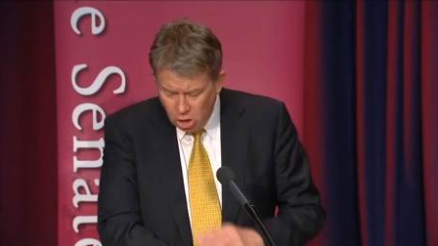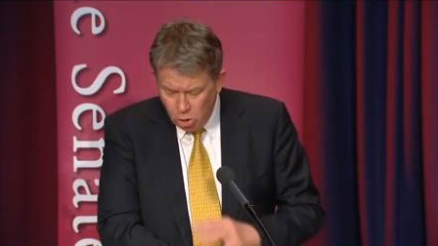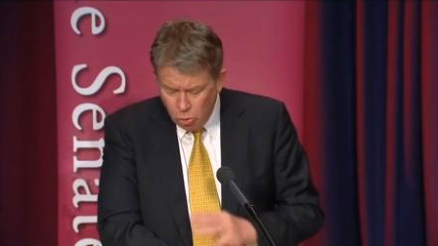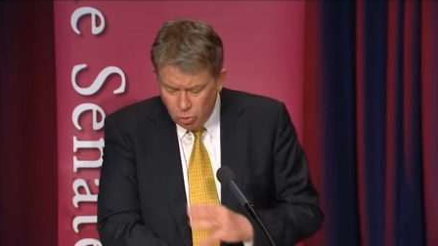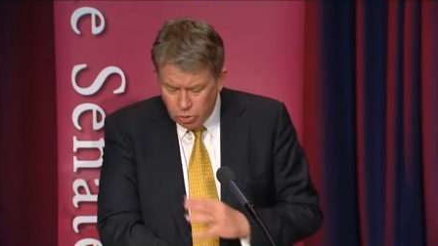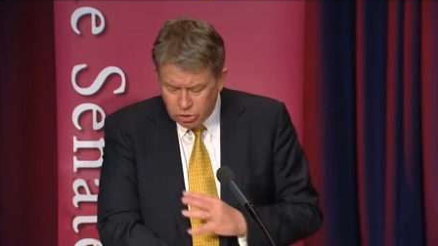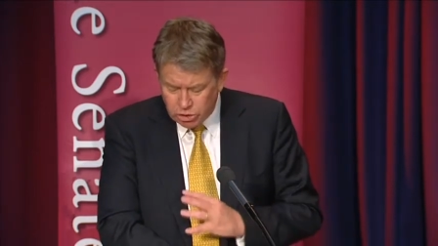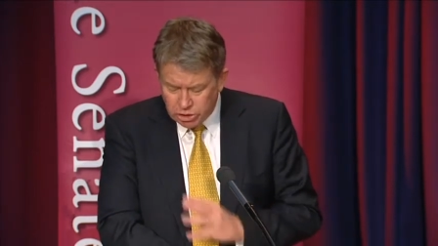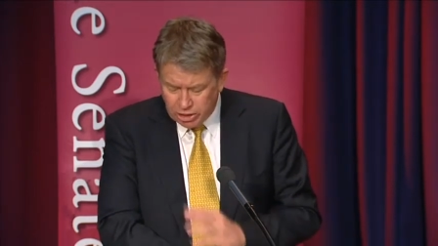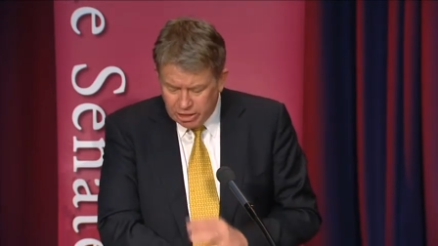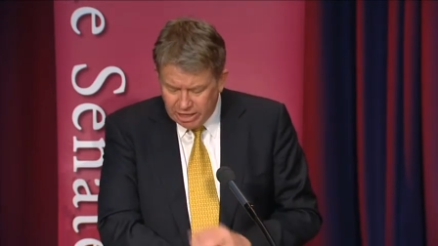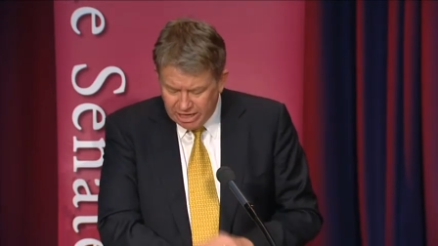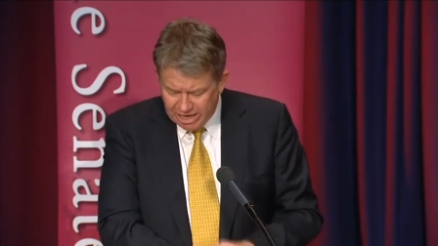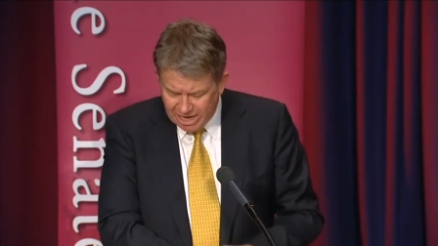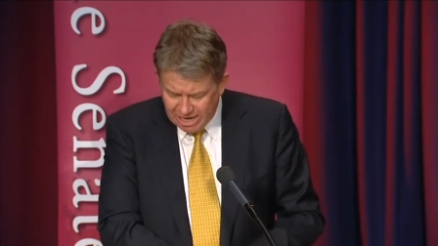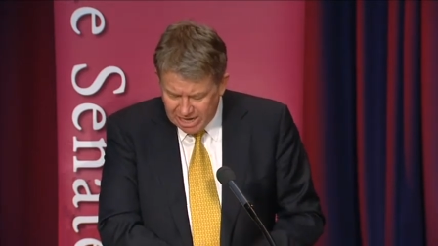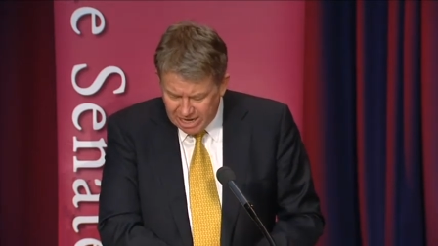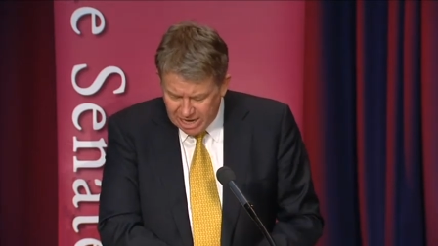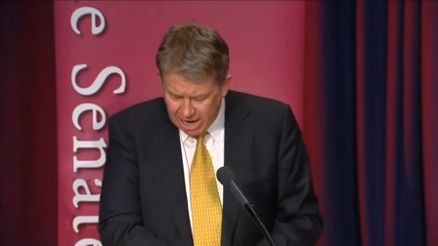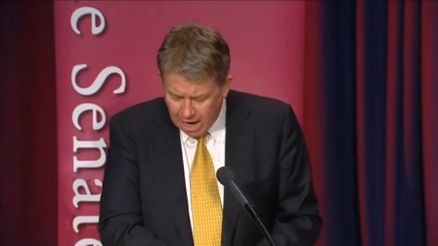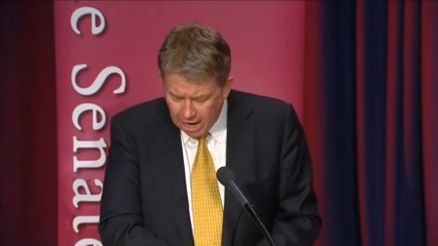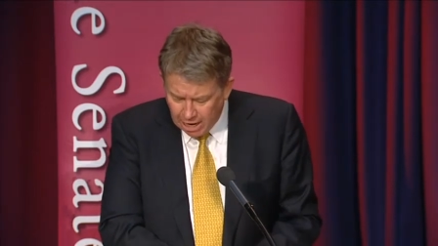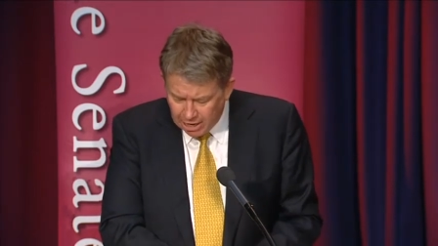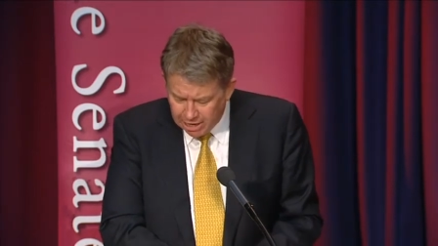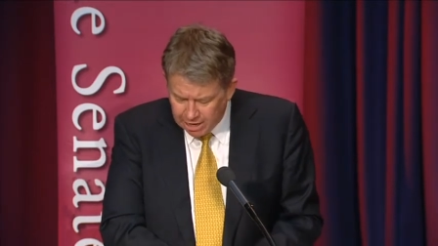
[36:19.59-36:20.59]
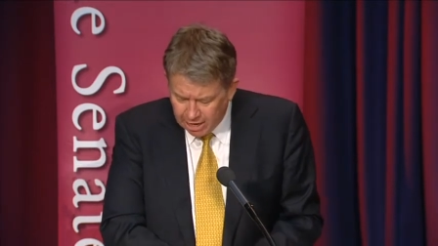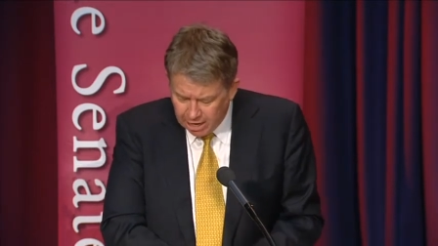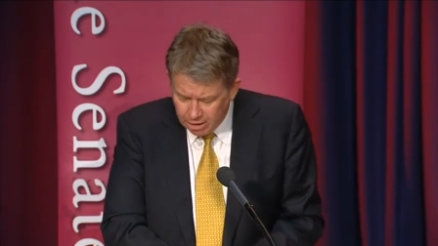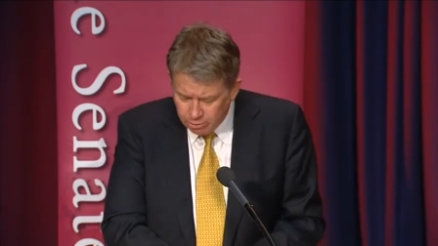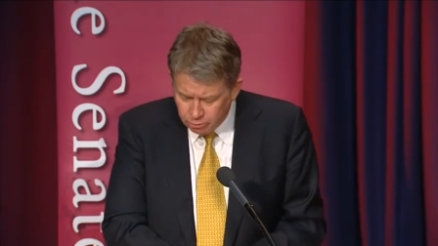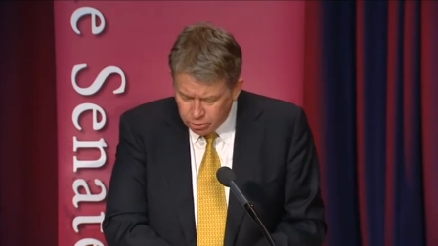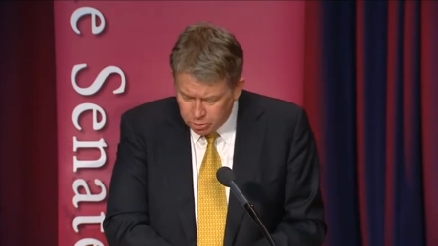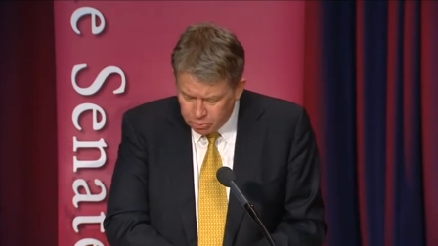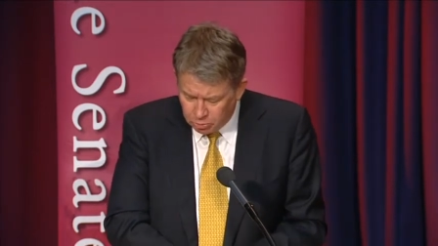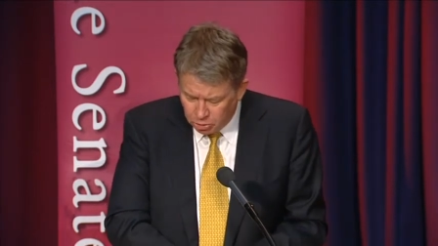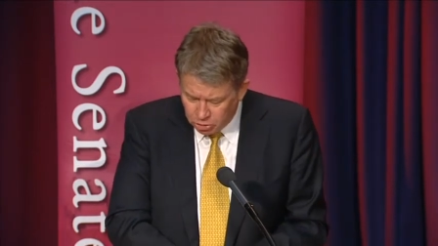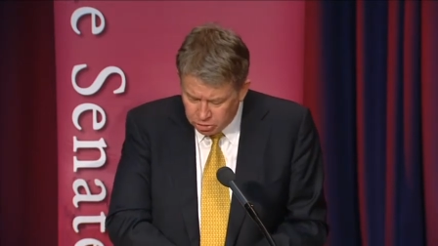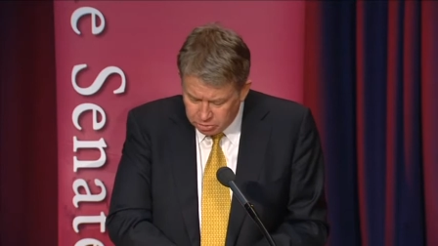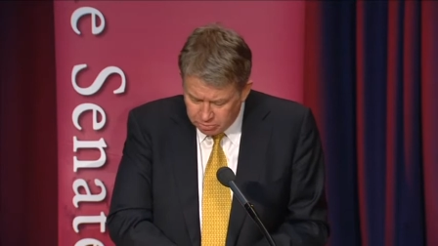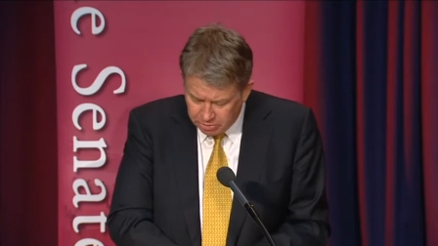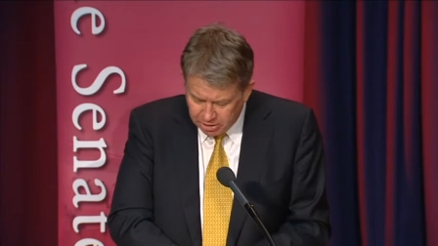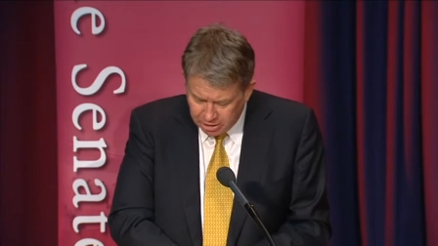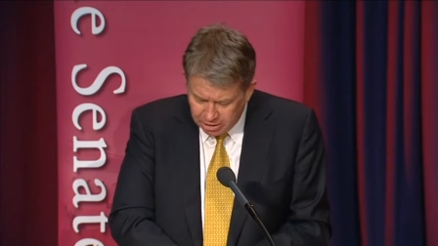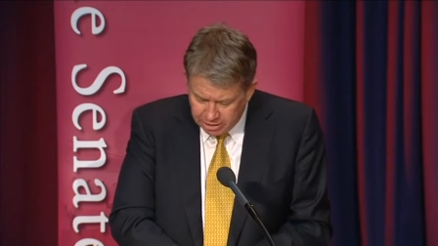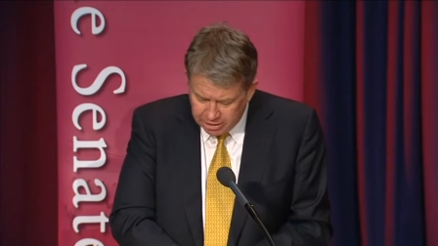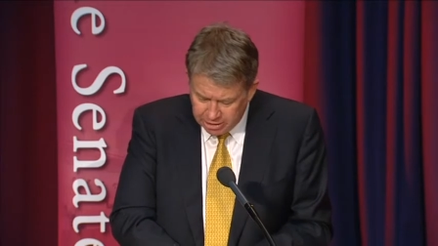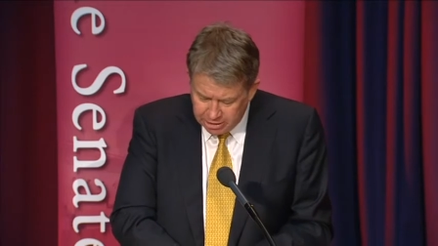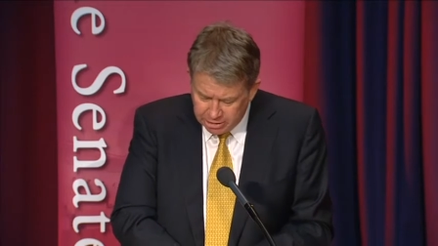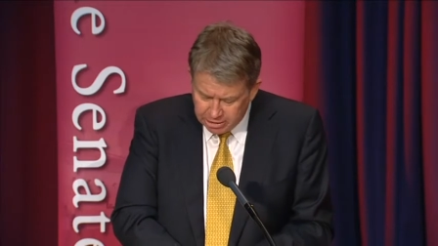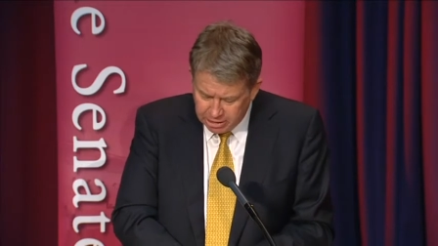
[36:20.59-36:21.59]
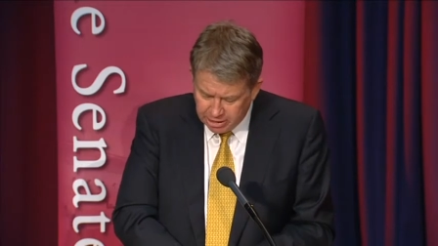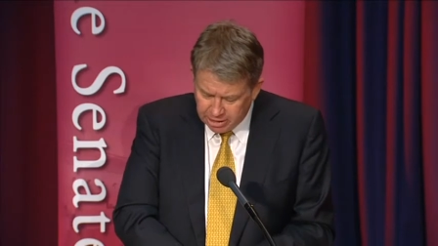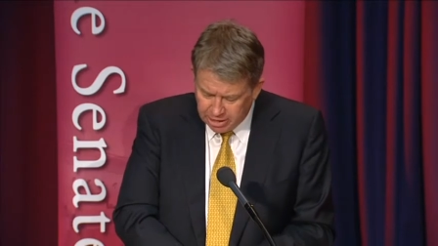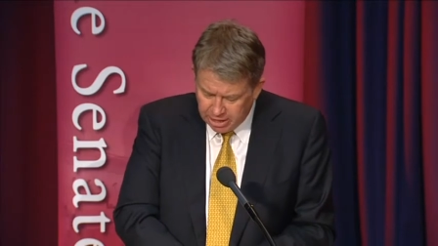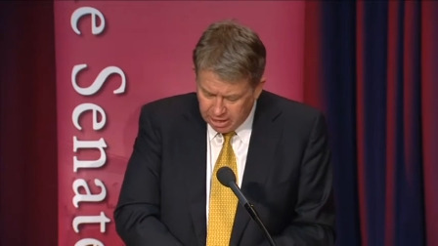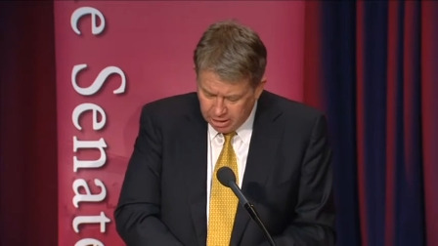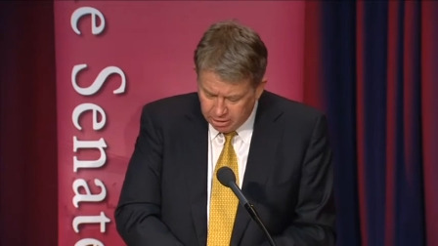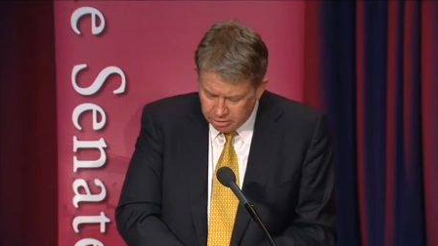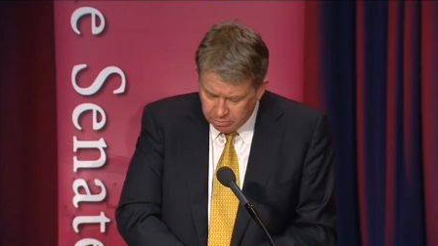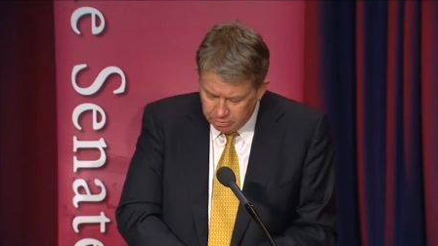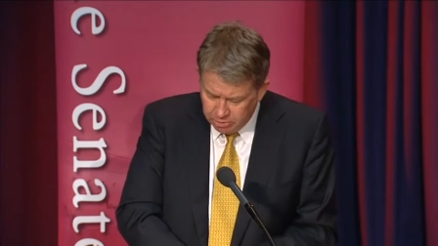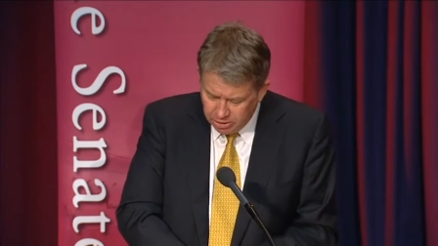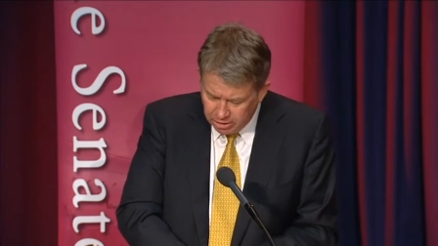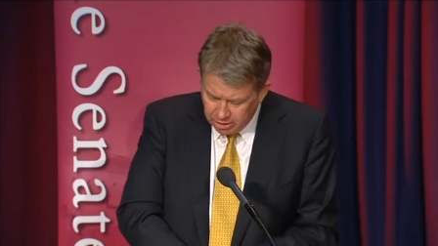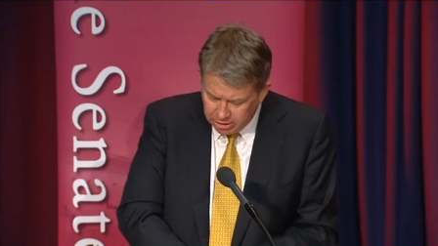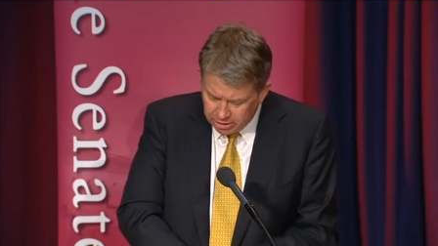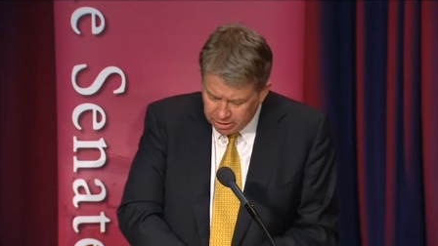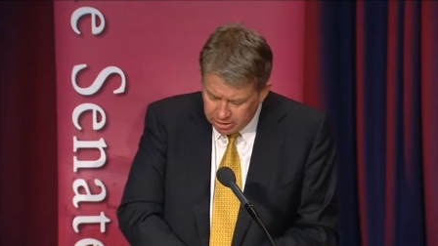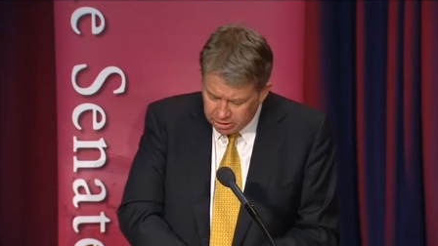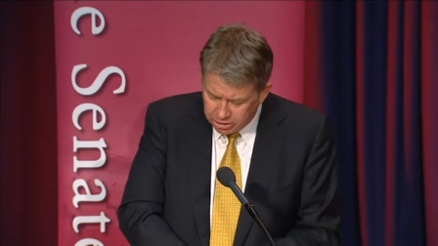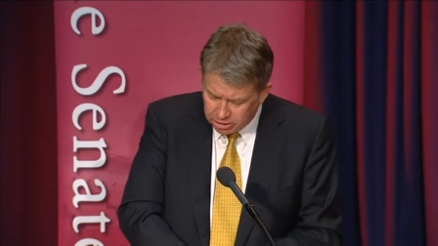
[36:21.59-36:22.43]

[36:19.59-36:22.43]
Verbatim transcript: which clearly allocate responsibilities and accountability.